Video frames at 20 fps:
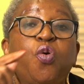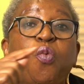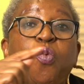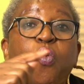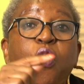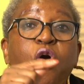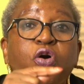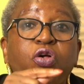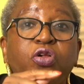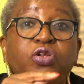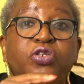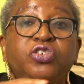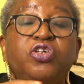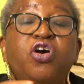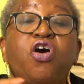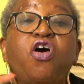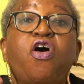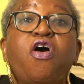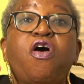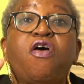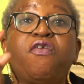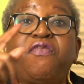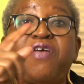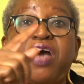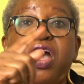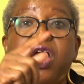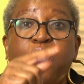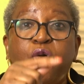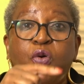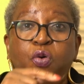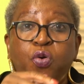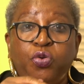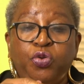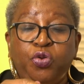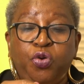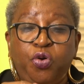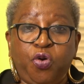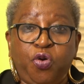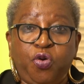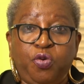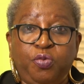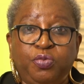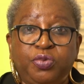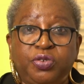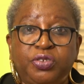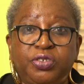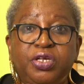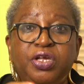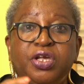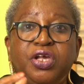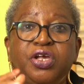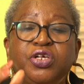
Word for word: walls of our own homes.